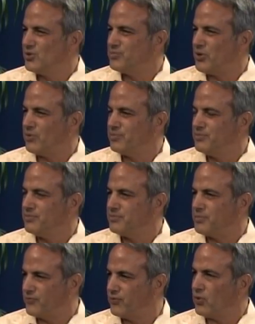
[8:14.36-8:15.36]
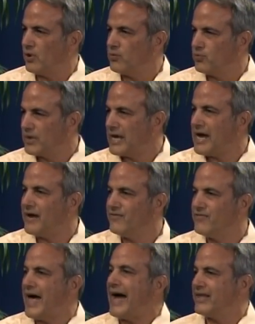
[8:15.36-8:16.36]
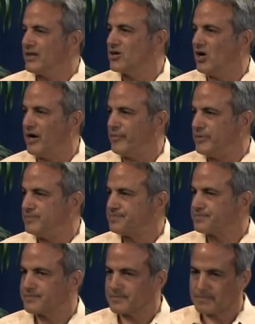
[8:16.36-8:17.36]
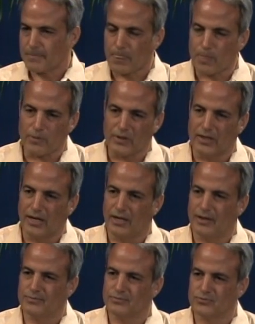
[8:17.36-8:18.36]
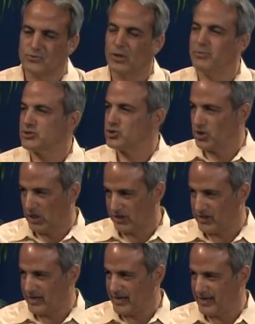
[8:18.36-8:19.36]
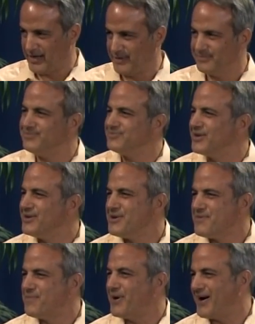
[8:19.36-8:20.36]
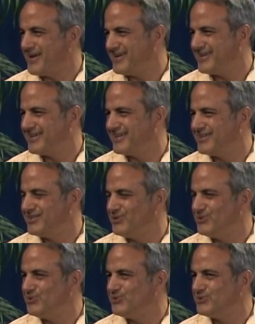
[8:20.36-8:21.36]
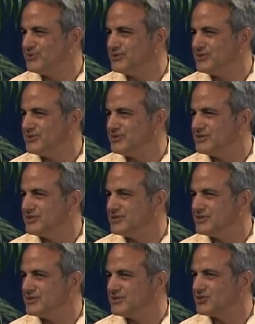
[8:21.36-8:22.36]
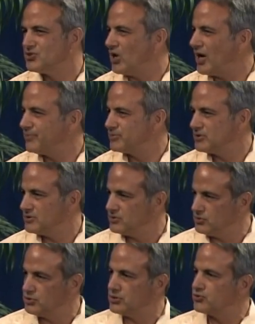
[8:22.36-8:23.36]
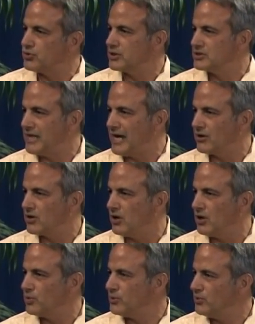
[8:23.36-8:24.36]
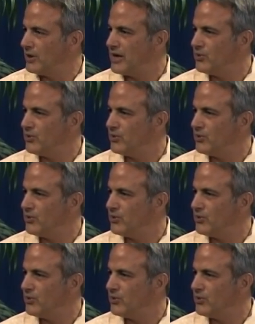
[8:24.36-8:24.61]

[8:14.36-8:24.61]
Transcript: about before, we have that in common. You're much younger than I am, but you stopped using drugs and alcohol when you were how